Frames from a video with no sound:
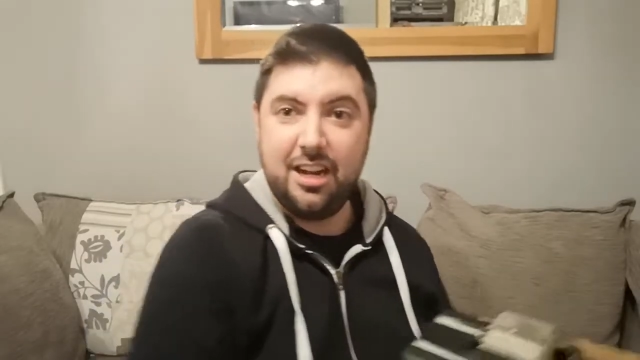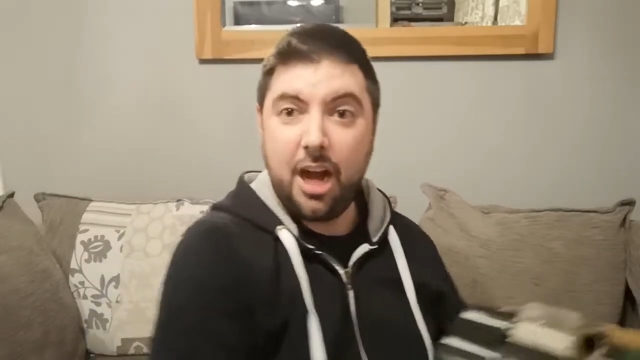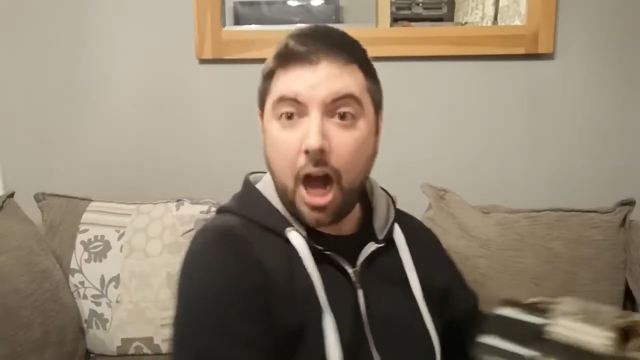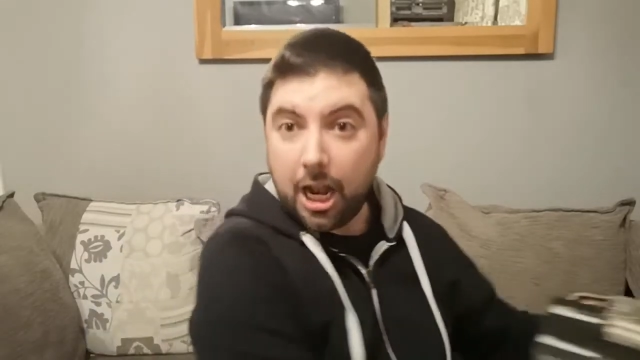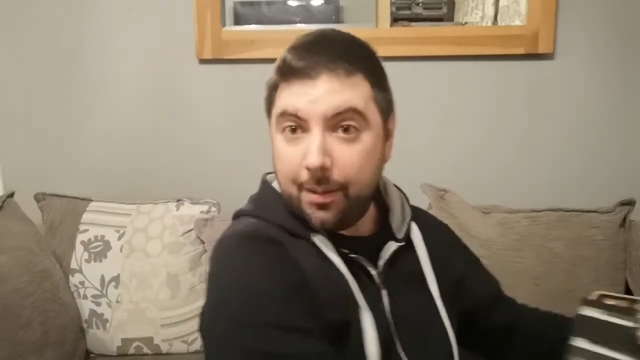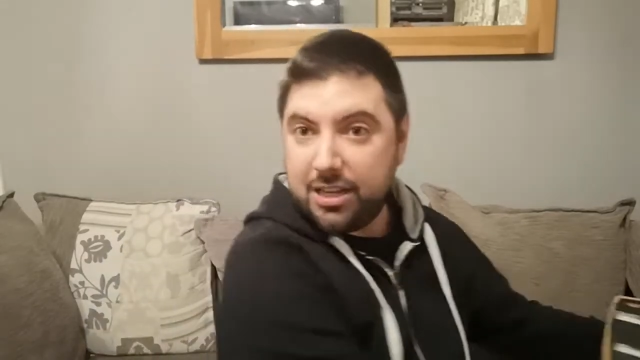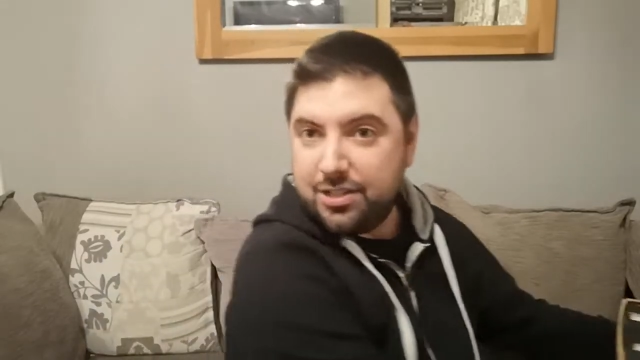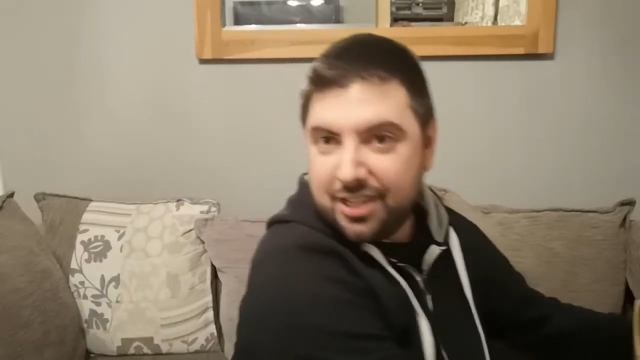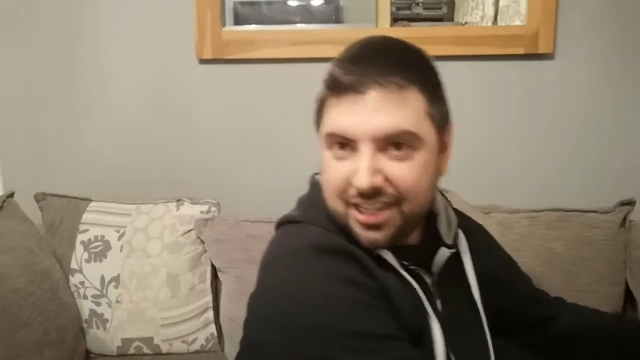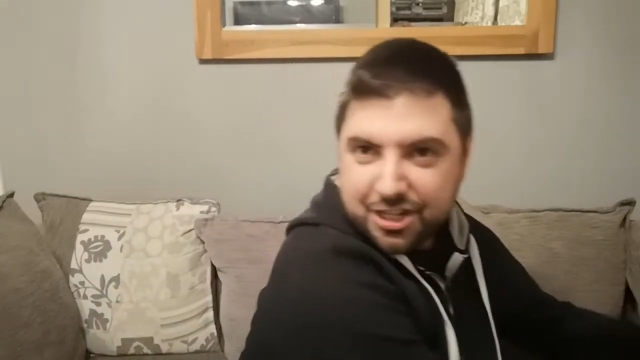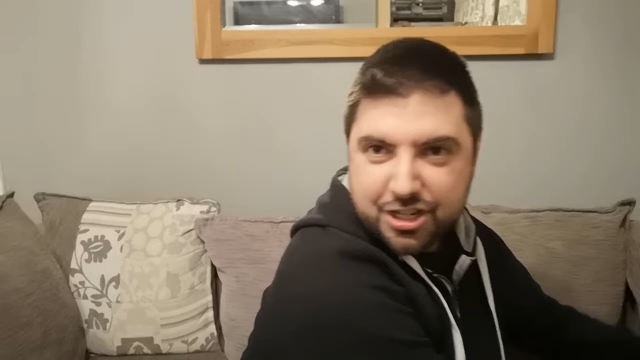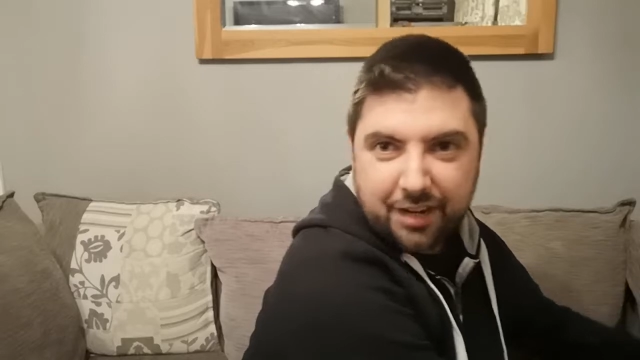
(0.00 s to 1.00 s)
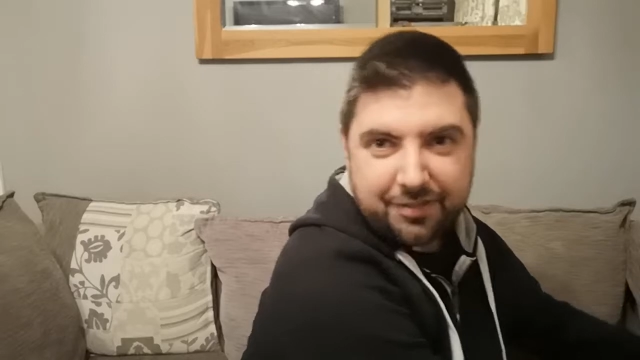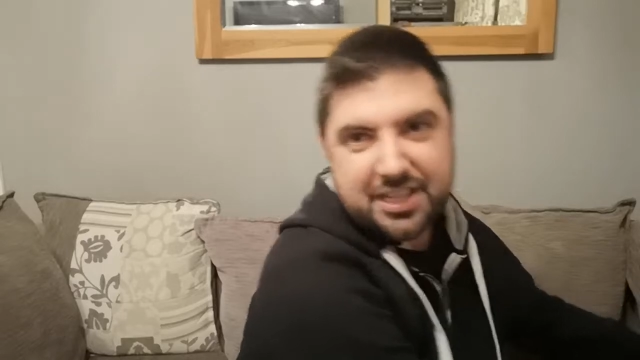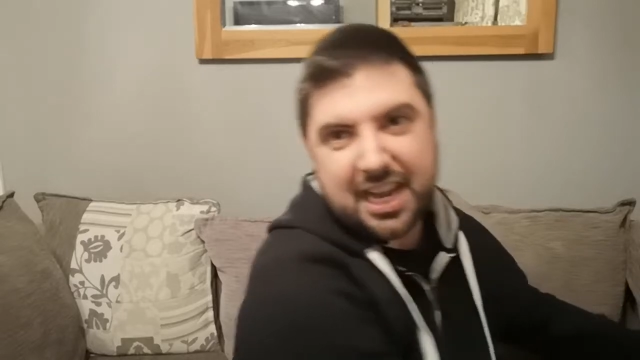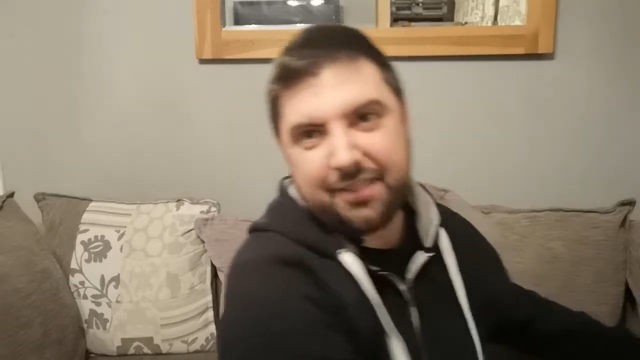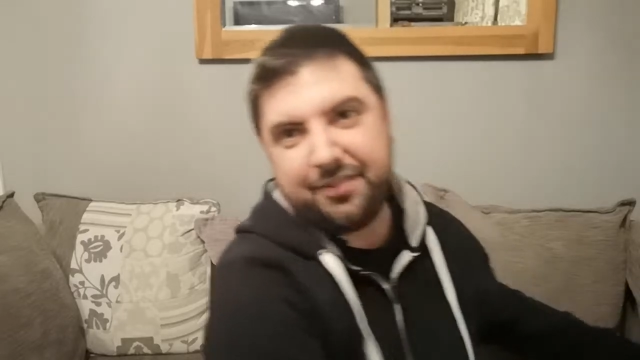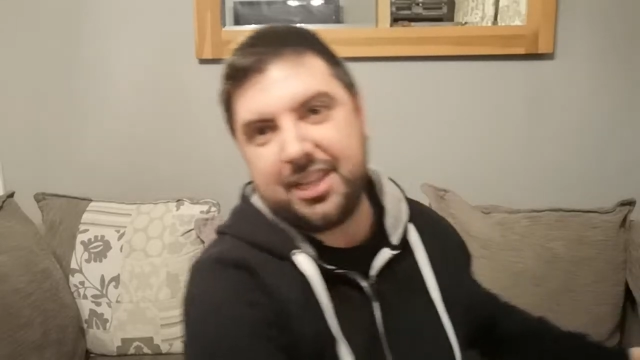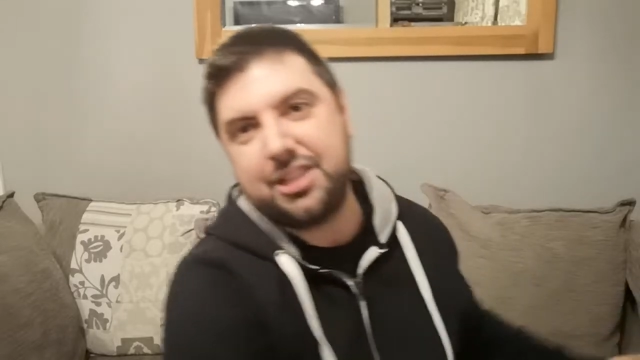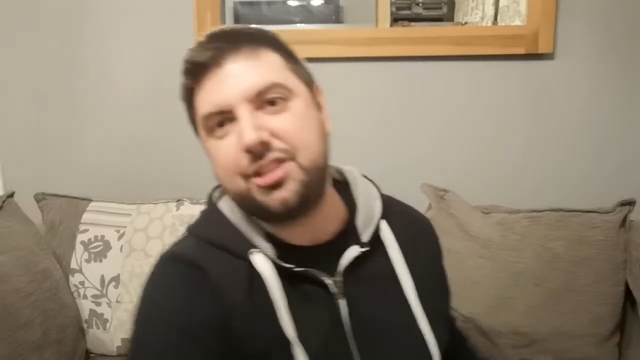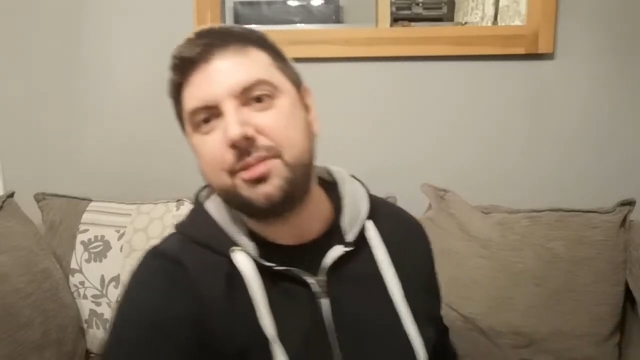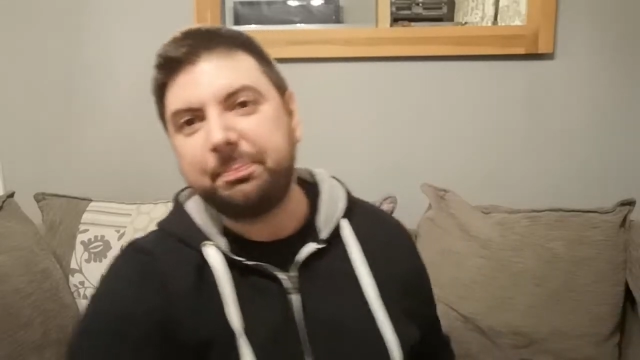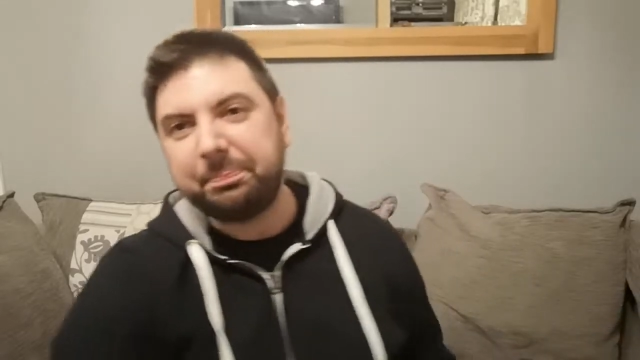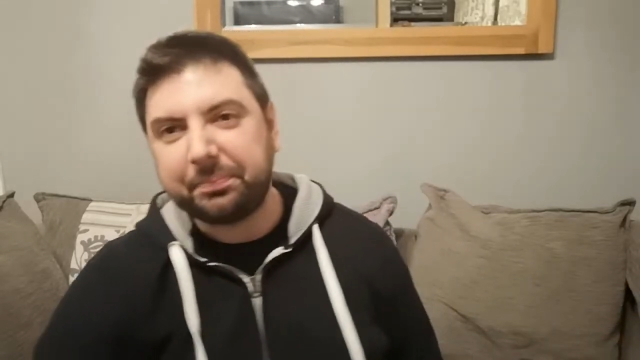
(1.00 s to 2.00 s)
And I'm absolutely chuffed to have this.